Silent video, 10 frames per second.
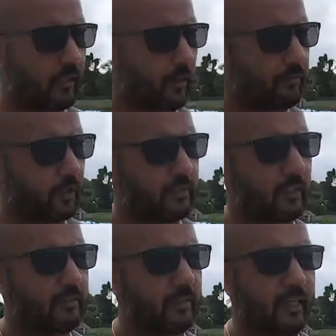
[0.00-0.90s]
Of course
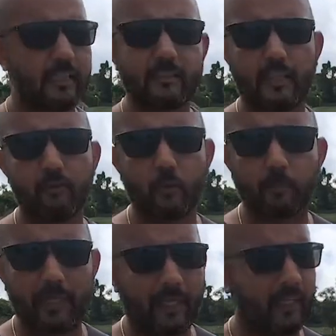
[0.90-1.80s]
there's the S-Class
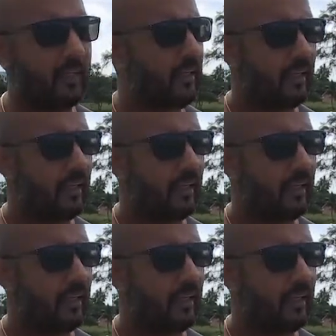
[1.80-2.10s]
Coupe,